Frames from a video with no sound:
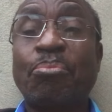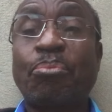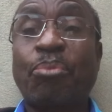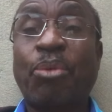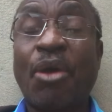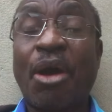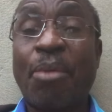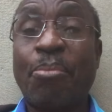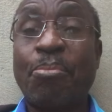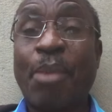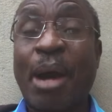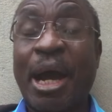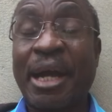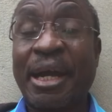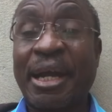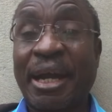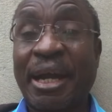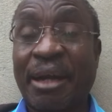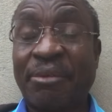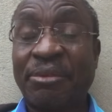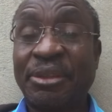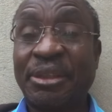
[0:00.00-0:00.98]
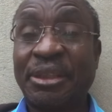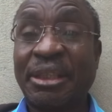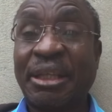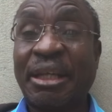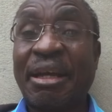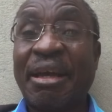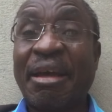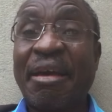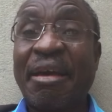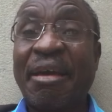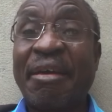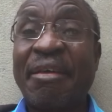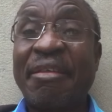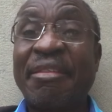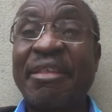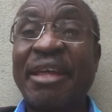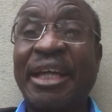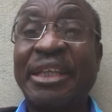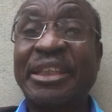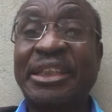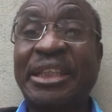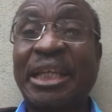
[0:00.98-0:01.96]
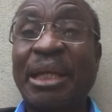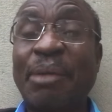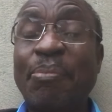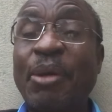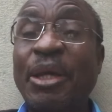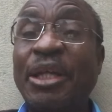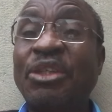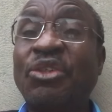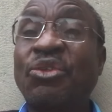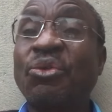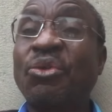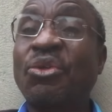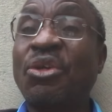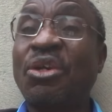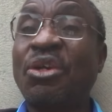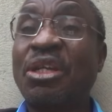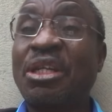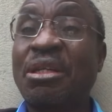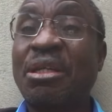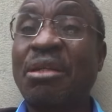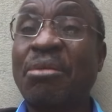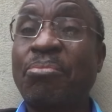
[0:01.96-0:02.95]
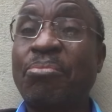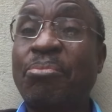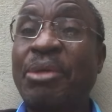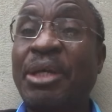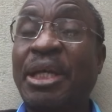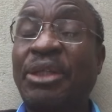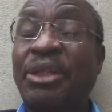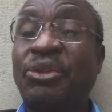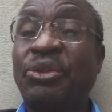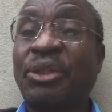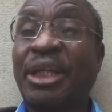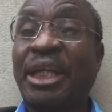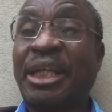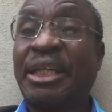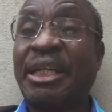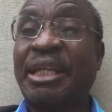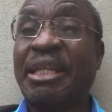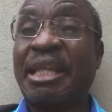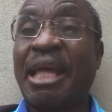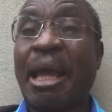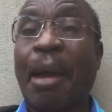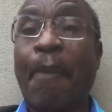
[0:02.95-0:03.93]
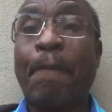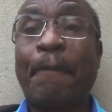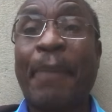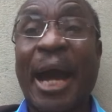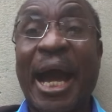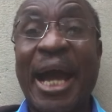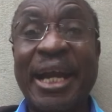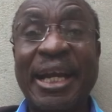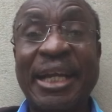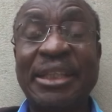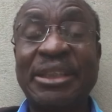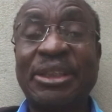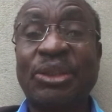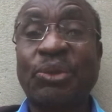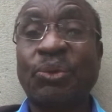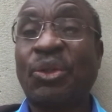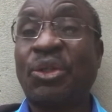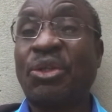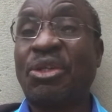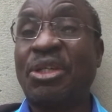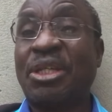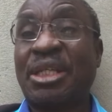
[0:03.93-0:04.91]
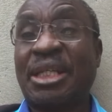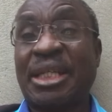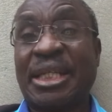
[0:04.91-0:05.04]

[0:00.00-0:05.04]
poor background, their siblings would not be educated. Their parents would not